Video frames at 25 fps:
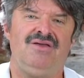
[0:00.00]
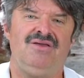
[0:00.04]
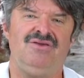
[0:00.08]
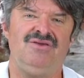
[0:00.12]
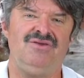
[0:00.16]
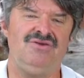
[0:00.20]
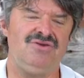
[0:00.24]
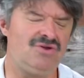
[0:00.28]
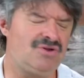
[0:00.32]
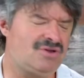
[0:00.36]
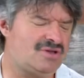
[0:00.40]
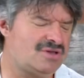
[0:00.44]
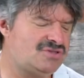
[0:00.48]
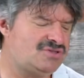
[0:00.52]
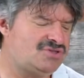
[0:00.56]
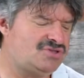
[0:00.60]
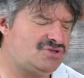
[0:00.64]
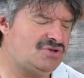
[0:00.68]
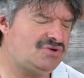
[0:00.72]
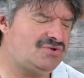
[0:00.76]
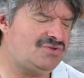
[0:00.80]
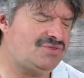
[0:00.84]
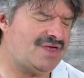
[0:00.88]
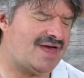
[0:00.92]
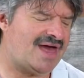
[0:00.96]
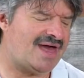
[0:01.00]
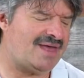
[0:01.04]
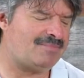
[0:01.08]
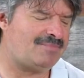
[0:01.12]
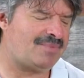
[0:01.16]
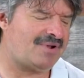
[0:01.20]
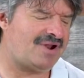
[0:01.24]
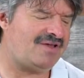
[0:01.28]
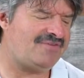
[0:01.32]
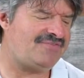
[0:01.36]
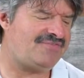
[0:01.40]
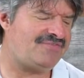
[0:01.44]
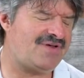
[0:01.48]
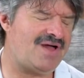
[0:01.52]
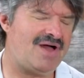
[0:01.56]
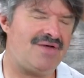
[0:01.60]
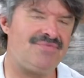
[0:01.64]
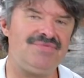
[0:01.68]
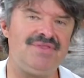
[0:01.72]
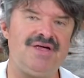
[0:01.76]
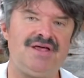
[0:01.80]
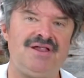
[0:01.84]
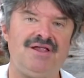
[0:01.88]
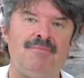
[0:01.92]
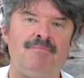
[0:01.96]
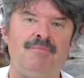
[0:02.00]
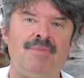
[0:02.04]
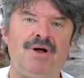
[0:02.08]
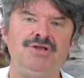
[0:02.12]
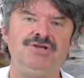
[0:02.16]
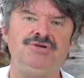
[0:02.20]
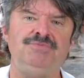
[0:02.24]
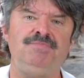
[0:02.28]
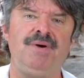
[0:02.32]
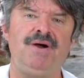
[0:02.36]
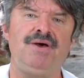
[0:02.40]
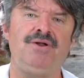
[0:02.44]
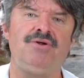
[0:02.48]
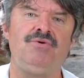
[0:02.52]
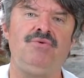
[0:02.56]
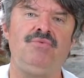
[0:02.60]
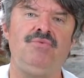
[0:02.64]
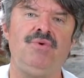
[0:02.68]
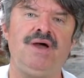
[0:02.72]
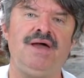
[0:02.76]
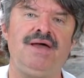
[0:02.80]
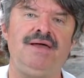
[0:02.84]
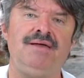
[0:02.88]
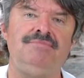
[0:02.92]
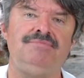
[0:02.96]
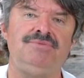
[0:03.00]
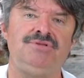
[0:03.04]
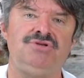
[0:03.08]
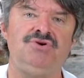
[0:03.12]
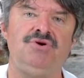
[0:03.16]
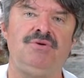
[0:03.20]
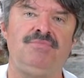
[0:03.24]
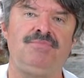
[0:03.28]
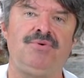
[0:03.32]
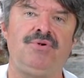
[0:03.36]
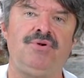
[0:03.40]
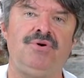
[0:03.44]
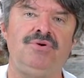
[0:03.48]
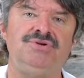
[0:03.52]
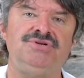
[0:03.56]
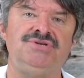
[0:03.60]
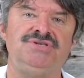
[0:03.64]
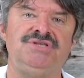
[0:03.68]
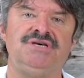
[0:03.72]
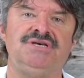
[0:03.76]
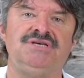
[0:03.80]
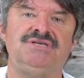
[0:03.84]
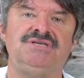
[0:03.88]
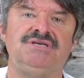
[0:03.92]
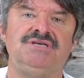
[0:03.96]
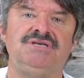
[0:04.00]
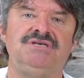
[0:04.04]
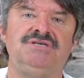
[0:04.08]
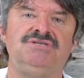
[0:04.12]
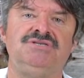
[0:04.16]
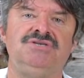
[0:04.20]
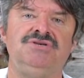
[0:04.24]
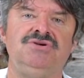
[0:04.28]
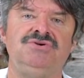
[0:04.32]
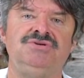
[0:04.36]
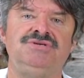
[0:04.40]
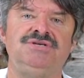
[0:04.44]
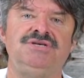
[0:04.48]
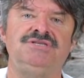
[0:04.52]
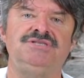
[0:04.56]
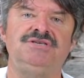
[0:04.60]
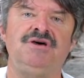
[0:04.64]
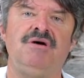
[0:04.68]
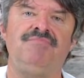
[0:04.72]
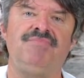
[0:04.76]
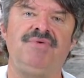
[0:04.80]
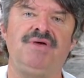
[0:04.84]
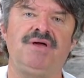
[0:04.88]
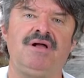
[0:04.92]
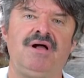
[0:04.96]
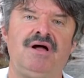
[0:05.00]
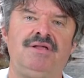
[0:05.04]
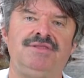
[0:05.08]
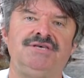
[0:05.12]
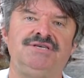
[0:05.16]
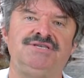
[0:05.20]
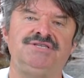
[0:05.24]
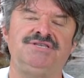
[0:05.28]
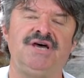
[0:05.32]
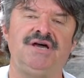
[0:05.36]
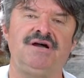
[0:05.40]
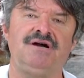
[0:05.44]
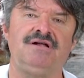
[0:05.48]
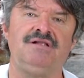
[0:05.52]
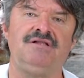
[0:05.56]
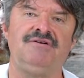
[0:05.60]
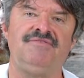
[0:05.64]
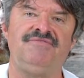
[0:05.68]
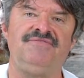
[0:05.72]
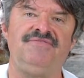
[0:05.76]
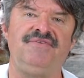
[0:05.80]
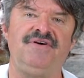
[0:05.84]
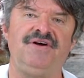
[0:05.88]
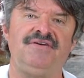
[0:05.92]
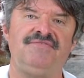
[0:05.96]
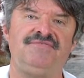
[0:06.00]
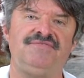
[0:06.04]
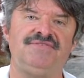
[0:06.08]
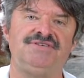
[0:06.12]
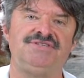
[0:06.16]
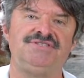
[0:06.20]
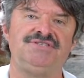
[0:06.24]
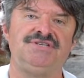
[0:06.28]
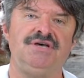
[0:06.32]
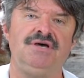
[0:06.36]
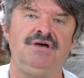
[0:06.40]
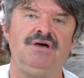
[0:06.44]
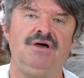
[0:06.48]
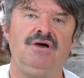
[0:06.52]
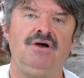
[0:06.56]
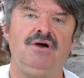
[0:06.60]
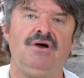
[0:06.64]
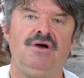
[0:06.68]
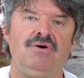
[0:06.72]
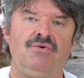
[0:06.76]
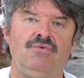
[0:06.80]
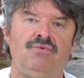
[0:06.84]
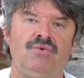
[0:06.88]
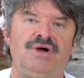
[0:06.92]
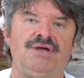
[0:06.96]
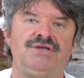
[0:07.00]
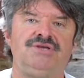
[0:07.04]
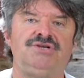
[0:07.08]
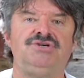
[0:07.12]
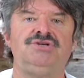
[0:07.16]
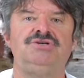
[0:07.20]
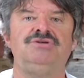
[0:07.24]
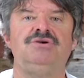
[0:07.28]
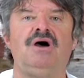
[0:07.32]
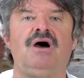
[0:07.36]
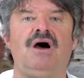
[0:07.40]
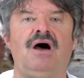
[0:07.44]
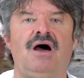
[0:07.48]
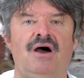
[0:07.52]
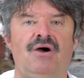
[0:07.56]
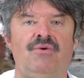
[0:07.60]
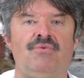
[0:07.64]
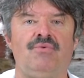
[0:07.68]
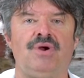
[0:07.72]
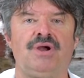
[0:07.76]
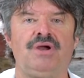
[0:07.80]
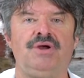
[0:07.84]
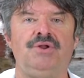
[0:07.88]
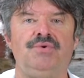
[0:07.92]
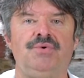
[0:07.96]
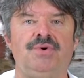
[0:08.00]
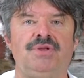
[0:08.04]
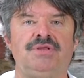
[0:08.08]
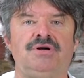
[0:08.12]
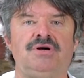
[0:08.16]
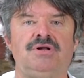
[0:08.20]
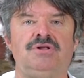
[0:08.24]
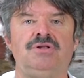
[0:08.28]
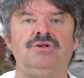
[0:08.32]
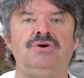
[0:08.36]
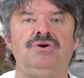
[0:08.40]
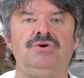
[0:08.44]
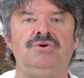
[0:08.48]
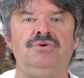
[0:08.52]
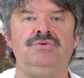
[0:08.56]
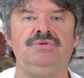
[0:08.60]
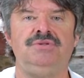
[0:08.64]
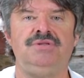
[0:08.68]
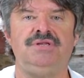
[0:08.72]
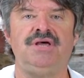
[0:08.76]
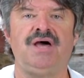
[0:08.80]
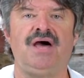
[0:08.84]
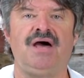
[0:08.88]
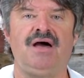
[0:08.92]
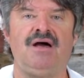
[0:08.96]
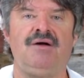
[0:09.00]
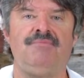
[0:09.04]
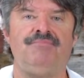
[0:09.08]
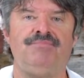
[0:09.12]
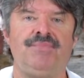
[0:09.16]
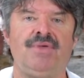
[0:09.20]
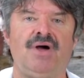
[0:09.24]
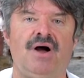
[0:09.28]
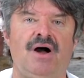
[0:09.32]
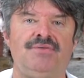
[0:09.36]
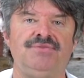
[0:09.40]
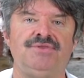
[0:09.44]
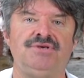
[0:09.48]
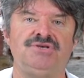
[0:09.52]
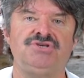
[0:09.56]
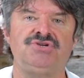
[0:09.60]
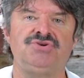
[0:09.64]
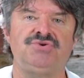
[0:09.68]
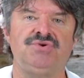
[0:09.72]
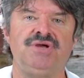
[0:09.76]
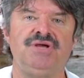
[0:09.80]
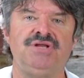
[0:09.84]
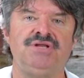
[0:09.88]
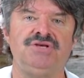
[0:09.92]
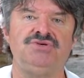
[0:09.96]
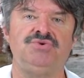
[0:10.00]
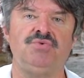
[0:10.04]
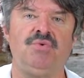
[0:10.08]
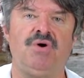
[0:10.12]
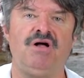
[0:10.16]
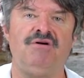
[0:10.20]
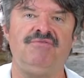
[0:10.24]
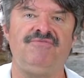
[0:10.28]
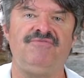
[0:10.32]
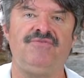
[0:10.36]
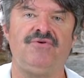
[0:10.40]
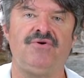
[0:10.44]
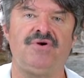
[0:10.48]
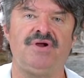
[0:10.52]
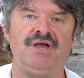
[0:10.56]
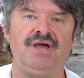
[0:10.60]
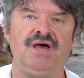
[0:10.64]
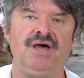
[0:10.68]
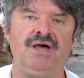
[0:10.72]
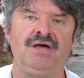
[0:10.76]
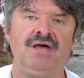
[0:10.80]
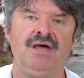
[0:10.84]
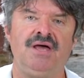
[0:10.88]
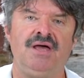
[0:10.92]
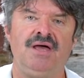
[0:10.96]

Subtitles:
You can do that, but I found that a much better way to approach this is using something called the cycle of fifths, which we're going to include on the screen as well for you.